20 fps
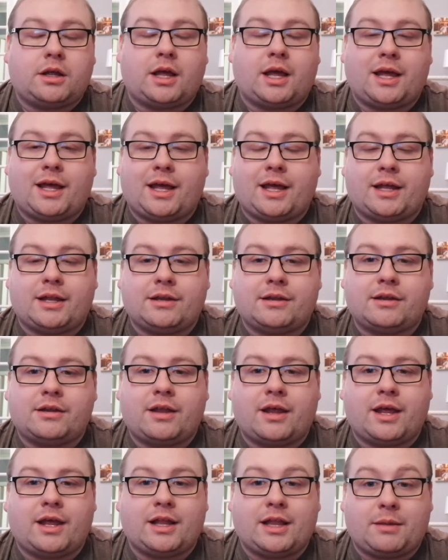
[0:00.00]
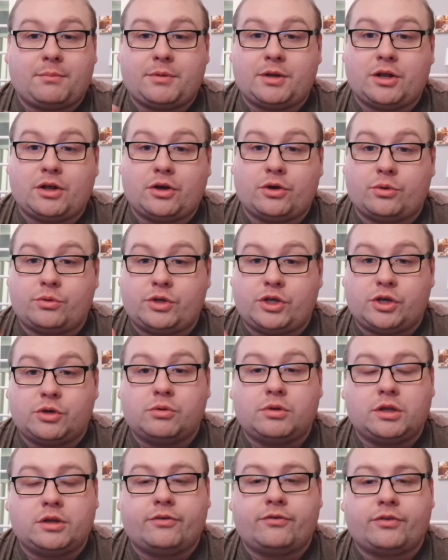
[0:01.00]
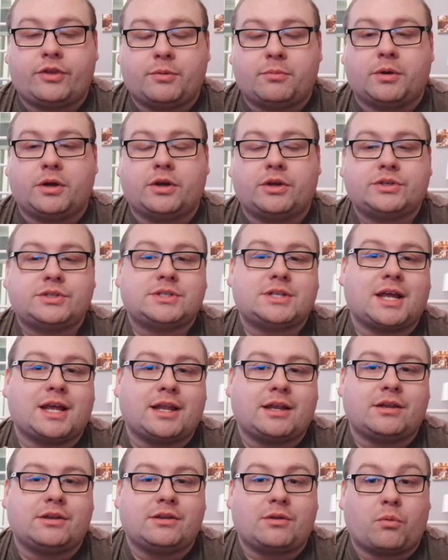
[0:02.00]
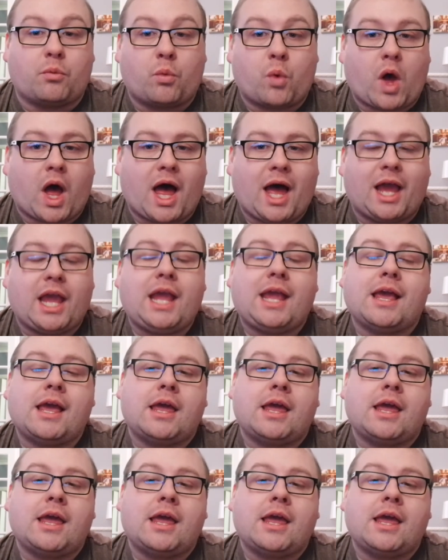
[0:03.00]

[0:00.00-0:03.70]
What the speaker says: and let me know who you love the most and why.